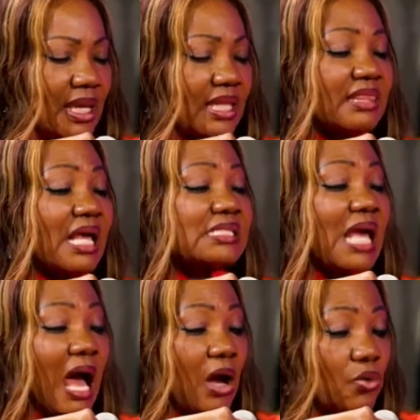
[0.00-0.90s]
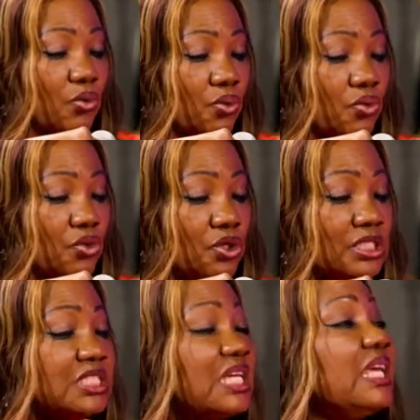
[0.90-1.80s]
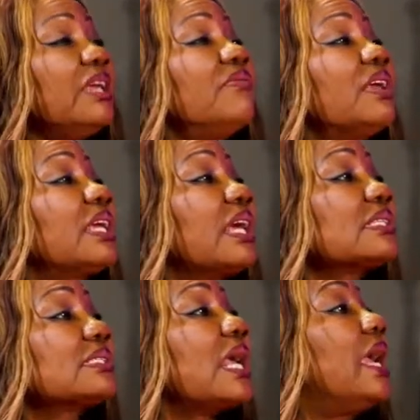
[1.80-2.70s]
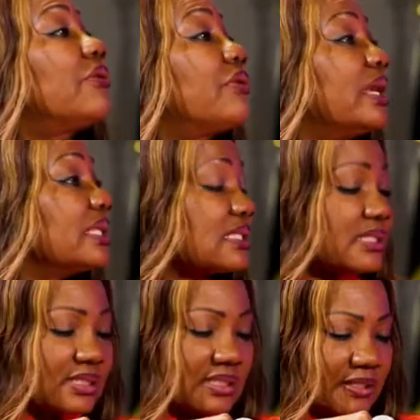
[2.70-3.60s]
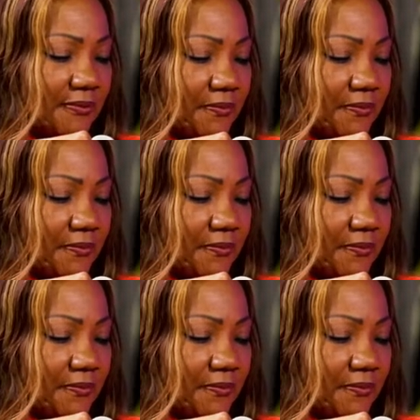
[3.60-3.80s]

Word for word: And that's how she even gets her rents.